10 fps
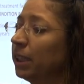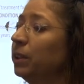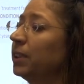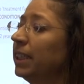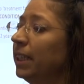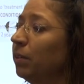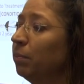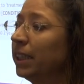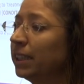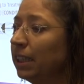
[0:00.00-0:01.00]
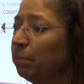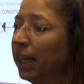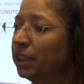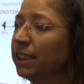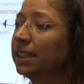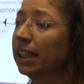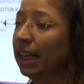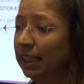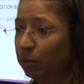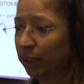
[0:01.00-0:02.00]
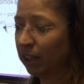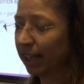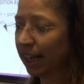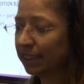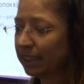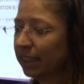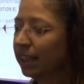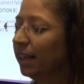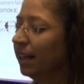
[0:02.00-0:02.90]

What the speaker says: So we also give them nicotine patches and quitline counseling.